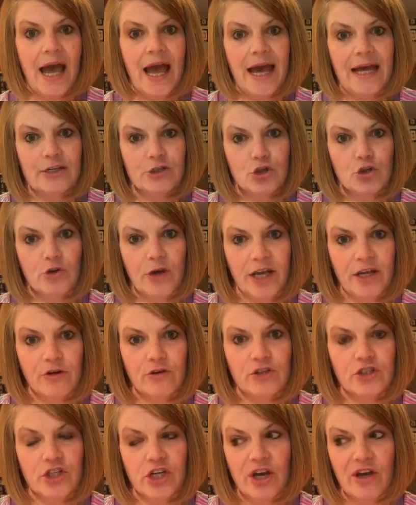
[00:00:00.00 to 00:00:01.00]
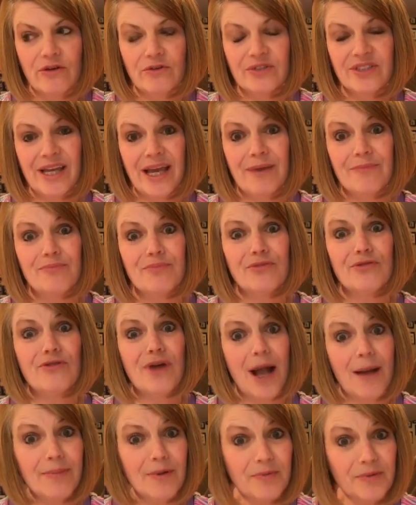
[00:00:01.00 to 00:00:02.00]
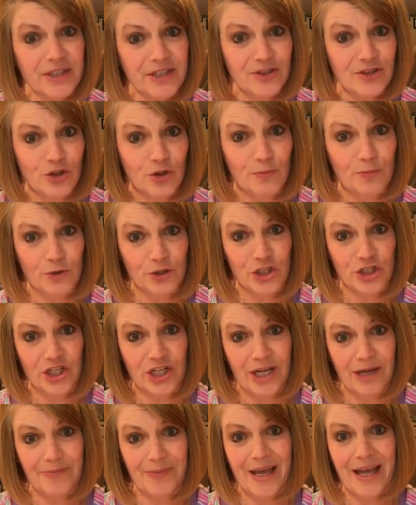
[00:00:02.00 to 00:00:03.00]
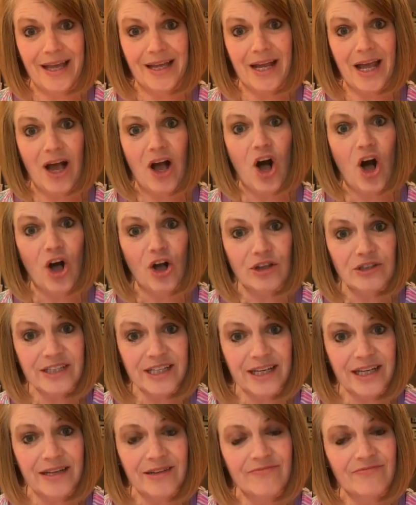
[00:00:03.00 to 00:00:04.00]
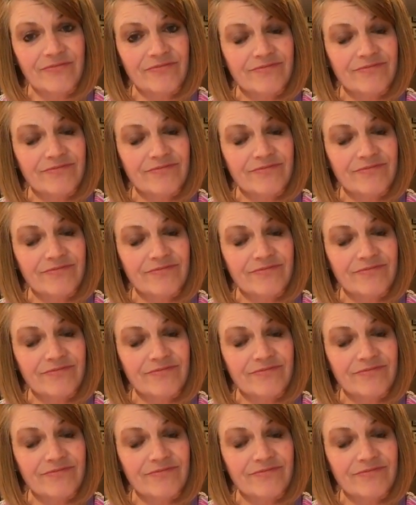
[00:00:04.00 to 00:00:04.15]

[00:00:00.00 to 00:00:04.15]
at Trader Joe's and probably super cheap at Aldi.